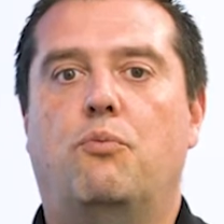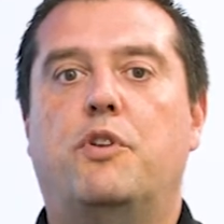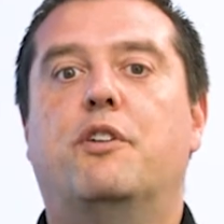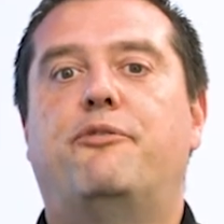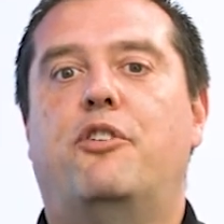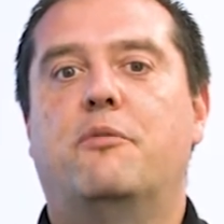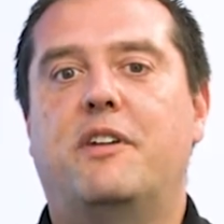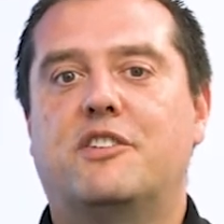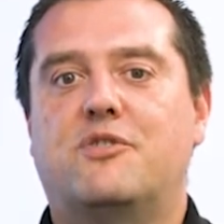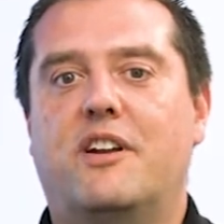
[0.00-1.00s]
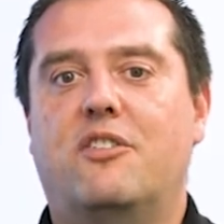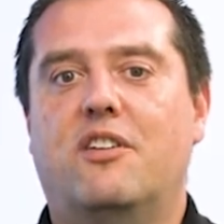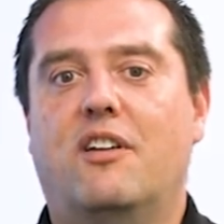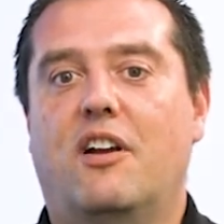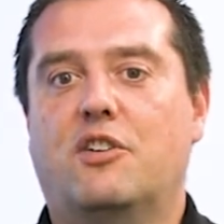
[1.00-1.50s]
When your phone
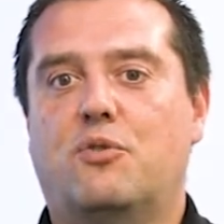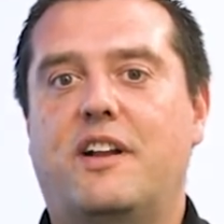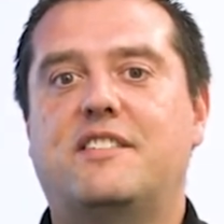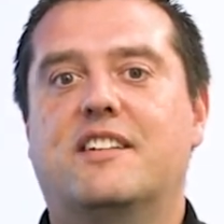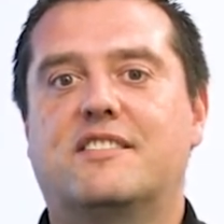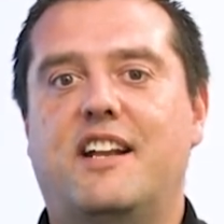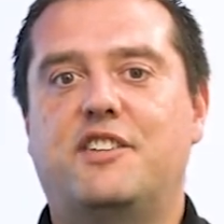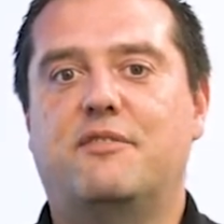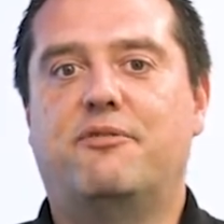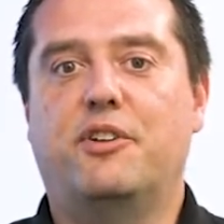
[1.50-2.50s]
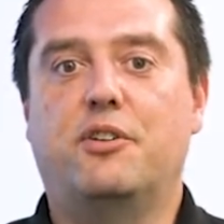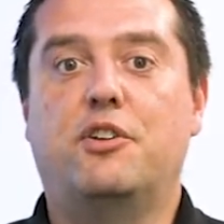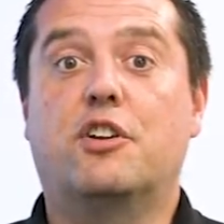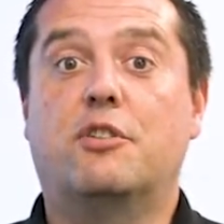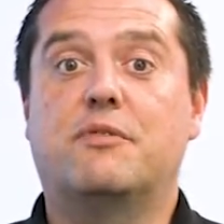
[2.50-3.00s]
administrator creates an extension for you,
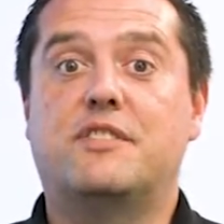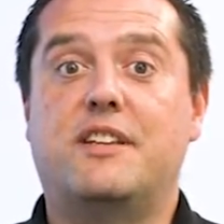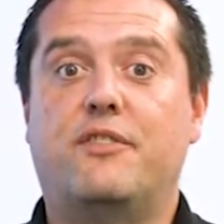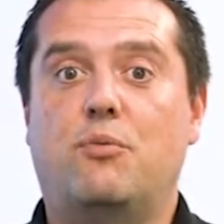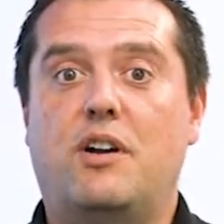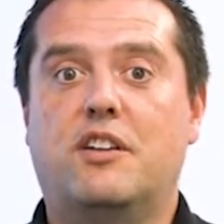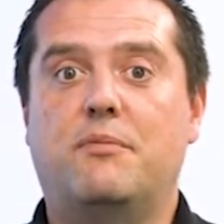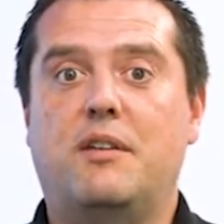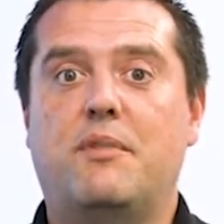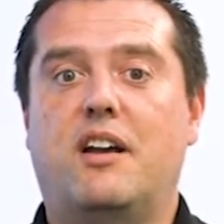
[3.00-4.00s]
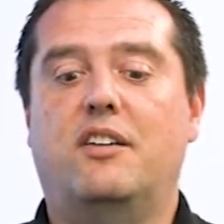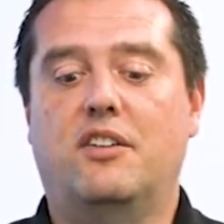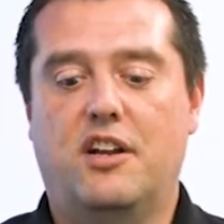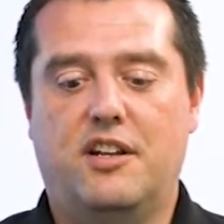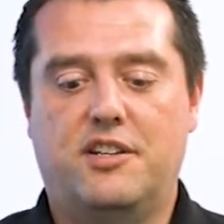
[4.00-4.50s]
you're going to receive a welcome email
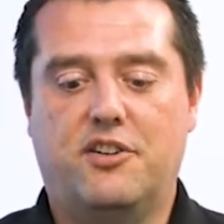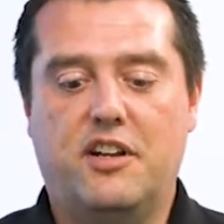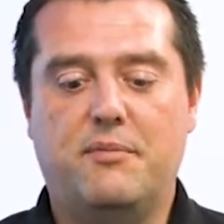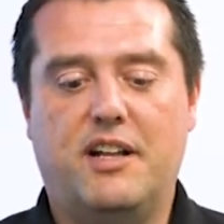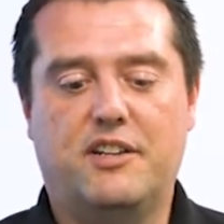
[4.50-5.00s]
to your email